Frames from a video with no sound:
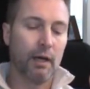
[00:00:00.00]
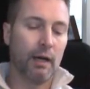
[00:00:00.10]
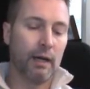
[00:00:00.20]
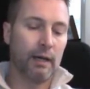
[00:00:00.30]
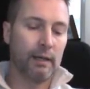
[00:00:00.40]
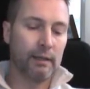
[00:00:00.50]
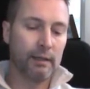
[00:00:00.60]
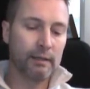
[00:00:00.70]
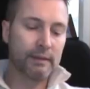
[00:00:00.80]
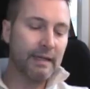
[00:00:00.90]

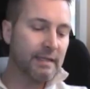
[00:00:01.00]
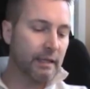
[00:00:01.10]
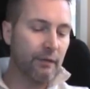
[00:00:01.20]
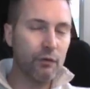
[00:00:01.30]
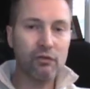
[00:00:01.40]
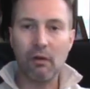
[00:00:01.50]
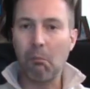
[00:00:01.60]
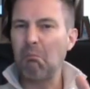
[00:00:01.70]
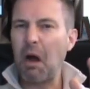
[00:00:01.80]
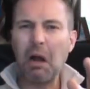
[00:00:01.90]
Does it give you
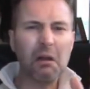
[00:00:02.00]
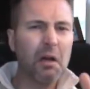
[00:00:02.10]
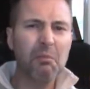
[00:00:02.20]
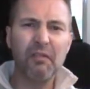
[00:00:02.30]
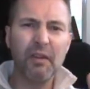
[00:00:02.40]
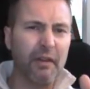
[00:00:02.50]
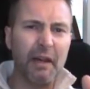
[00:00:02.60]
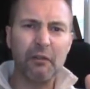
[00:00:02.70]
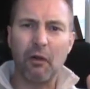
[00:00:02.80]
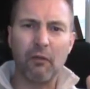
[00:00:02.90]
some modicum of
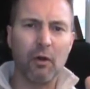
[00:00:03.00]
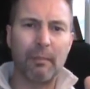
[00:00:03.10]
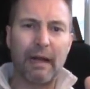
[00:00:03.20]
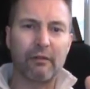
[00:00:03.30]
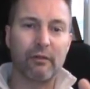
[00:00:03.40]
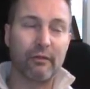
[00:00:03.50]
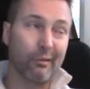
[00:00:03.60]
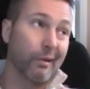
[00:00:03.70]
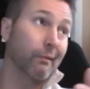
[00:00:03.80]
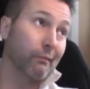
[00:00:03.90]
advantage over a bachelor's
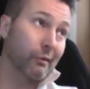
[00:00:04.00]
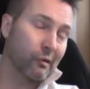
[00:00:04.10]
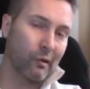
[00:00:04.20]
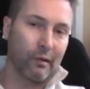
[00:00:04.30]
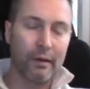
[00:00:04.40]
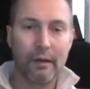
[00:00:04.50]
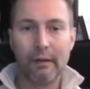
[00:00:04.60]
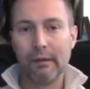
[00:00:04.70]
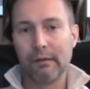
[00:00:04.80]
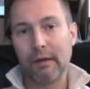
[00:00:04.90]
degree? Sure.
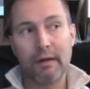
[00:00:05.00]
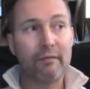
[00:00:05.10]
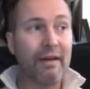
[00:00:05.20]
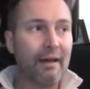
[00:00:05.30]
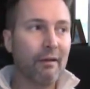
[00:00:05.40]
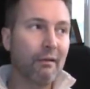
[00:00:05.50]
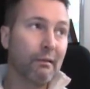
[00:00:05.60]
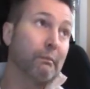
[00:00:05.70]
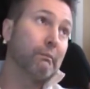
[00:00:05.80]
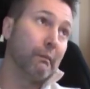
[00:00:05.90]
An
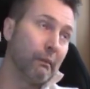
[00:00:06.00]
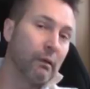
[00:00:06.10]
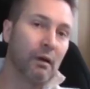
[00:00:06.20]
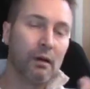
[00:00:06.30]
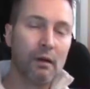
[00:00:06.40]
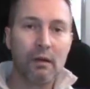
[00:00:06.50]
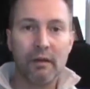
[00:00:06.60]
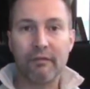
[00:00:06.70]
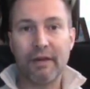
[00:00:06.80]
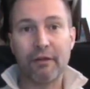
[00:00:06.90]

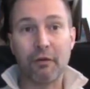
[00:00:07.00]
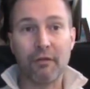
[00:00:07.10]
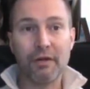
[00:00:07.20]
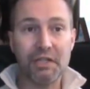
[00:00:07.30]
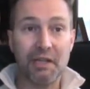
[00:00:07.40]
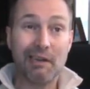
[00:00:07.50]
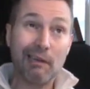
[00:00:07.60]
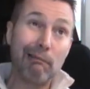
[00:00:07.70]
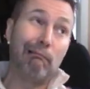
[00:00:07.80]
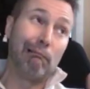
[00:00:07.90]
advantage over a
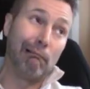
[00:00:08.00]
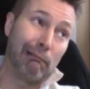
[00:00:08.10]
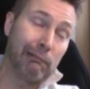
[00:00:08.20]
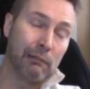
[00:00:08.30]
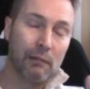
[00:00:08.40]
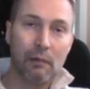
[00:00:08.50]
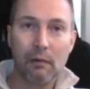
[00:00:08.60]
GED? Oh,